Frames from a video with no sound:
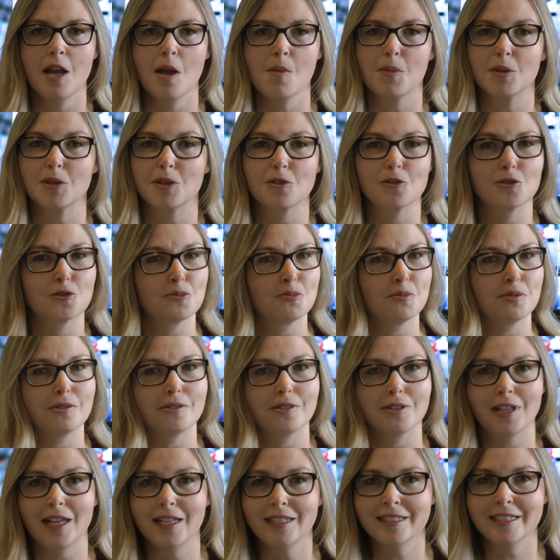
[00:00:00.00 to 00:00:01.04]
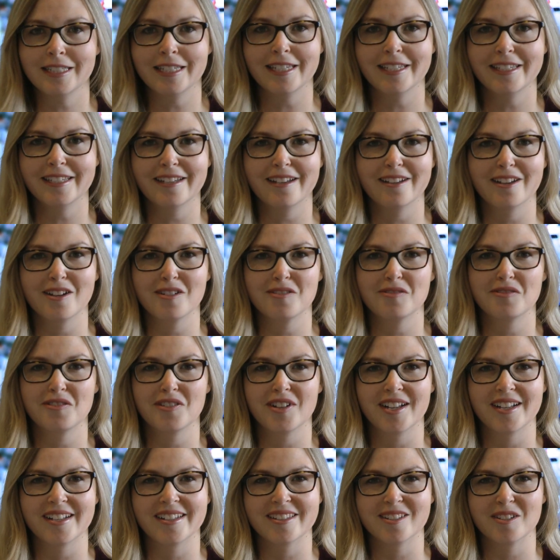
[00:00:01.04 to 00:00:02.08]
but there's plenty
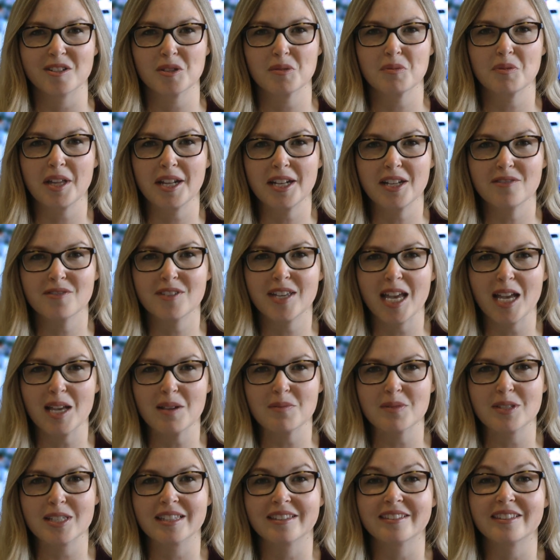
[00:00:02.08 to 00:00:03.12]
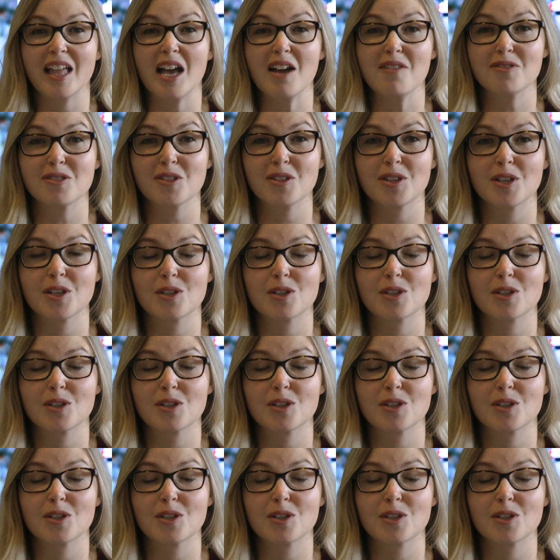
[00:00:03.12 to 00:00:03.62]
of games left on